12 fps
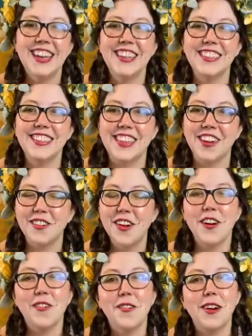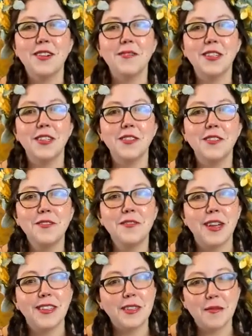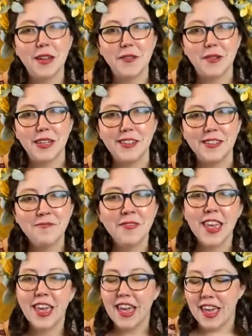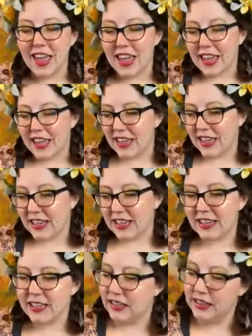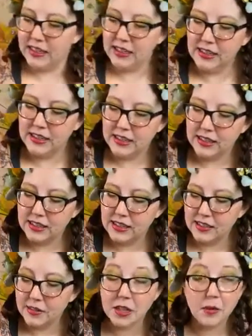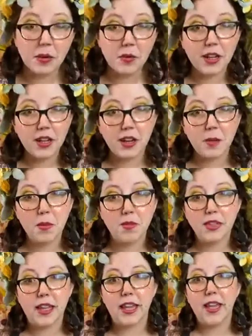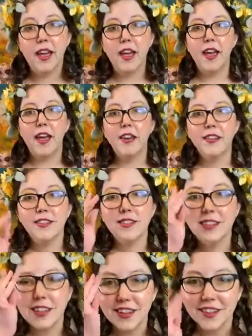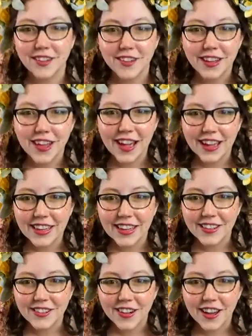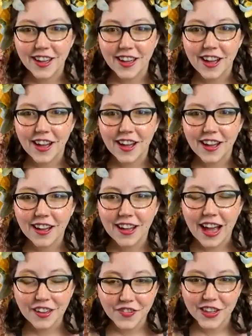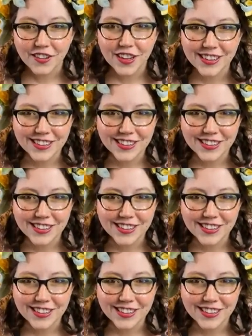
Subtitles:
So welcome to Once Upon a Wheel, and I'm gonna be working on a bowl today. So hi Kendra, hi Fiona.